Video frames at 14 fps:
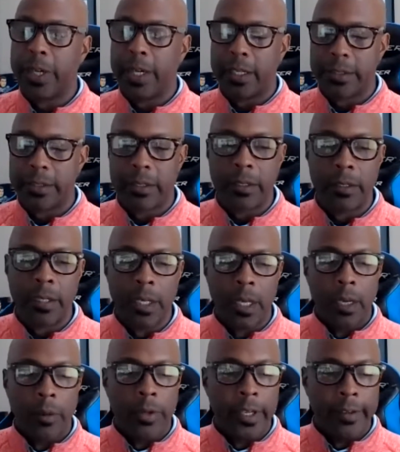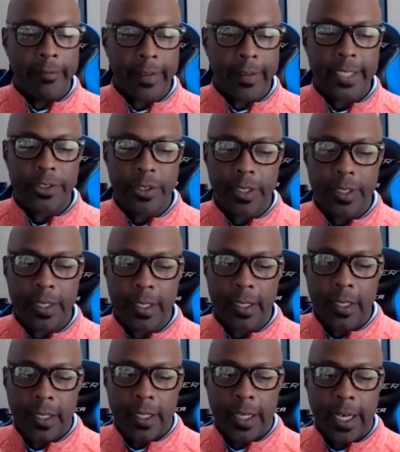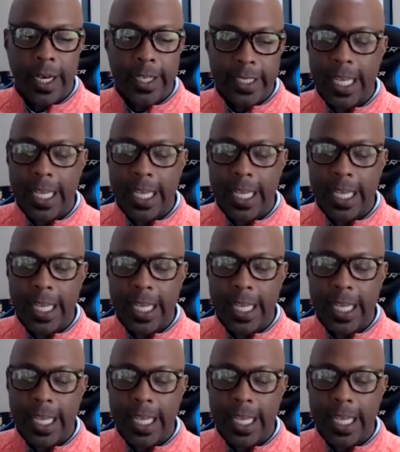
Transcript: We also would invite you to uh,